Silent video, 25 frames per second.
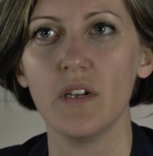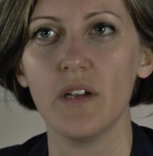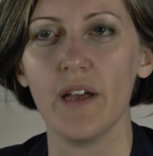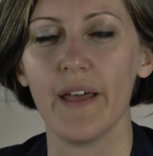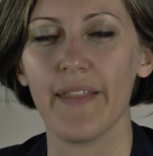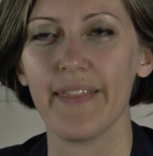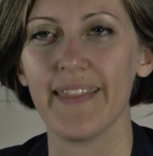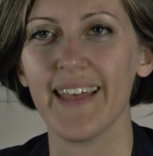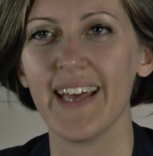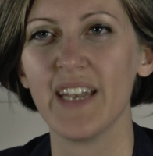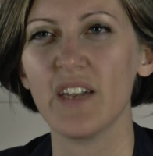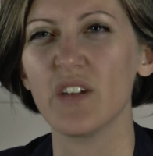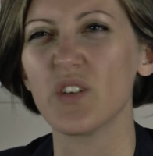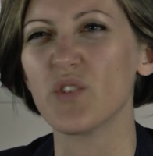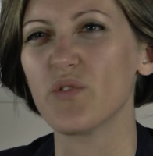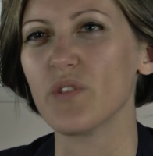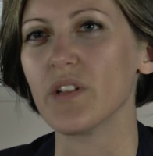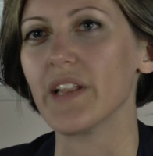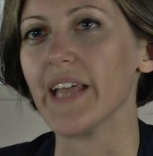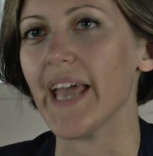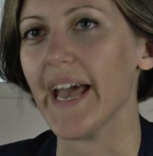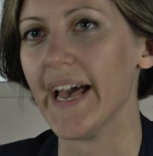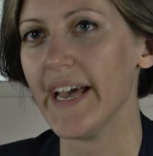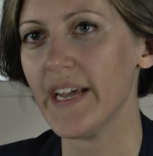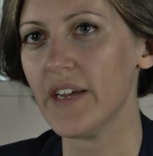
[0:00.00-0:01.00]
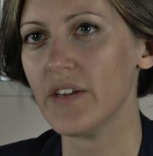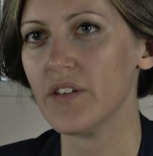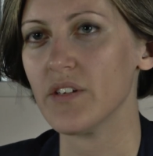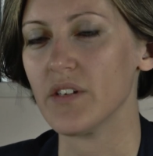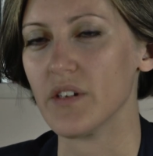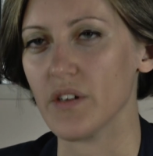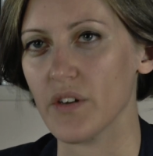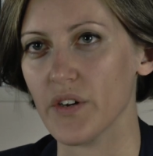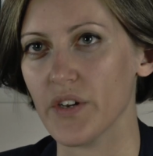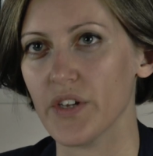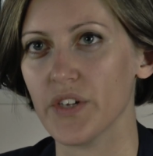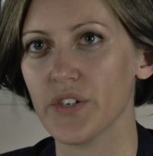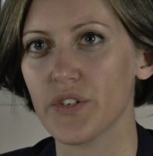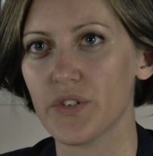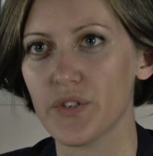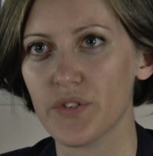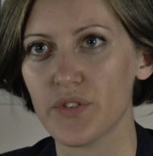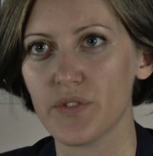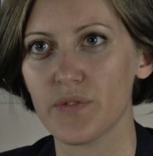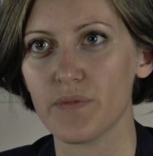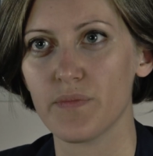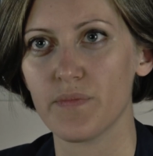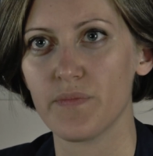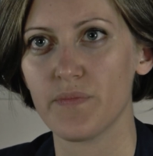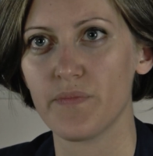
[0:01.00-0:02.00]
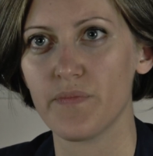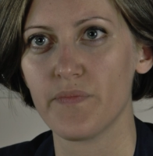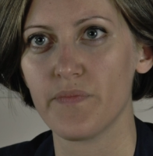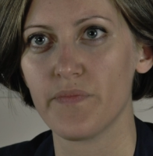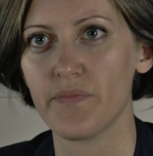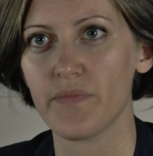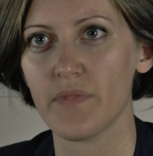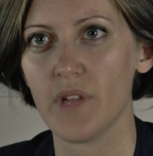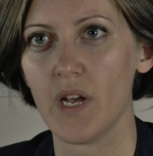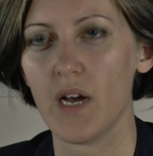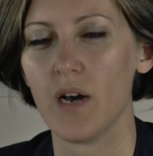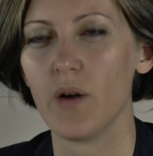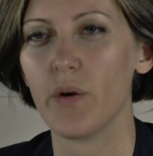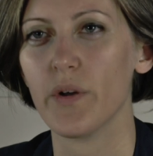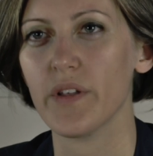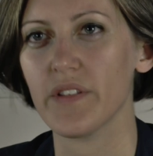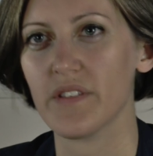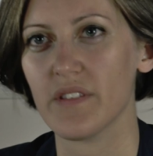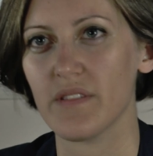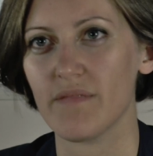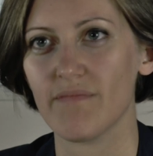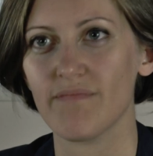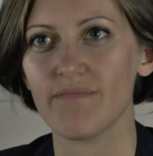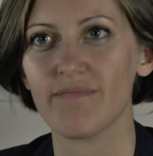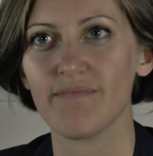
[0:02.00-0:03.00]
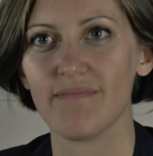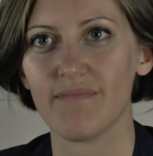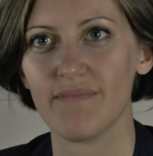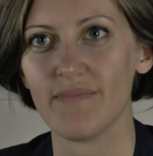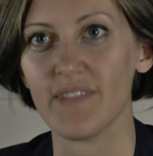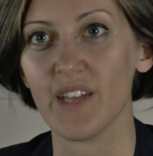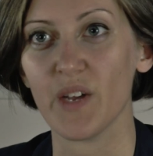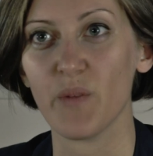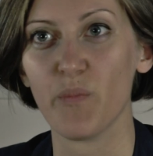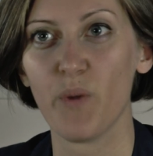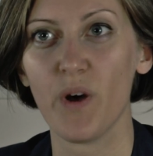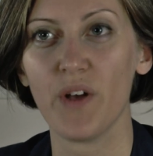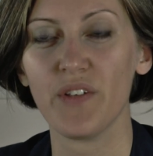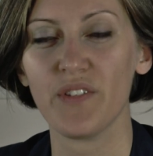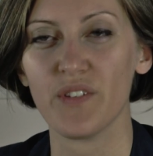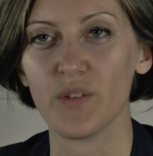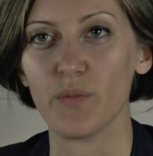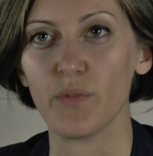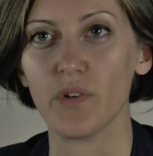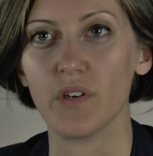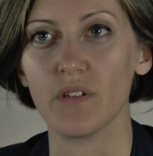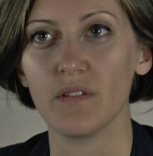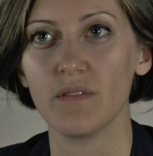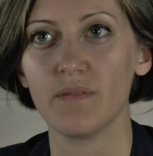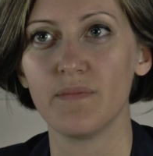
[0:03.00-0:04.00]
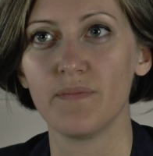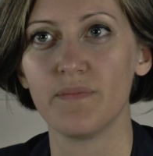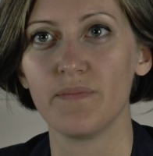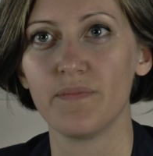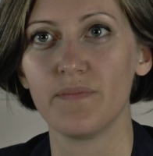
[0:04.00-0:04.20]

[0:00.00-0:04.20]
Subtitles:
and then not really acting on it. How is that possible?